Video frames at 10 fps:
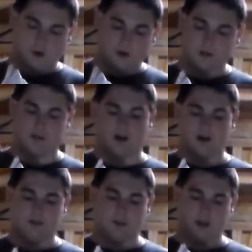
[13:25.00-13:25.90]
quarter-inch to
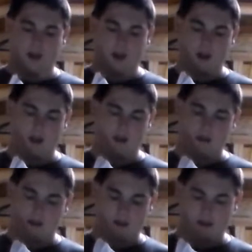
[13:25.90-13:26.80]

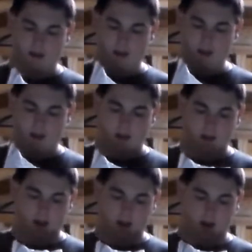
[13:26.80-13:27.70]
RCA.
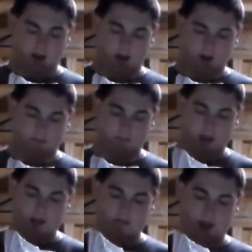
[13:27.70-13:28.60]
I
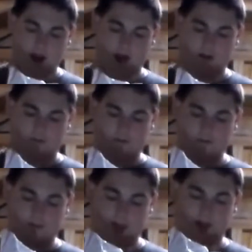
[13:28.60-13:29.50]
even have
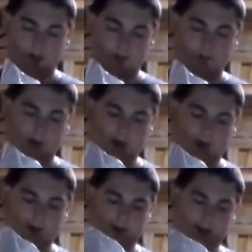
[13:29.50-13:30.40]
stereo
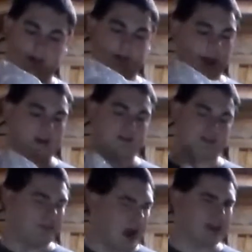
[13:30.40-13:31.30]
splitters. That
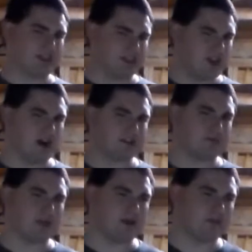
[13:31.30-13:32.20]
actually
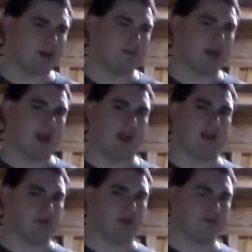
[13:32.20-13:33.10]
does sometimes come in
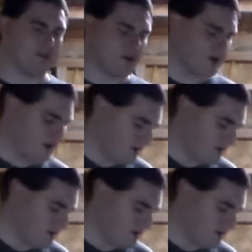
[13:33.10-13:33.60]
handy, believe it or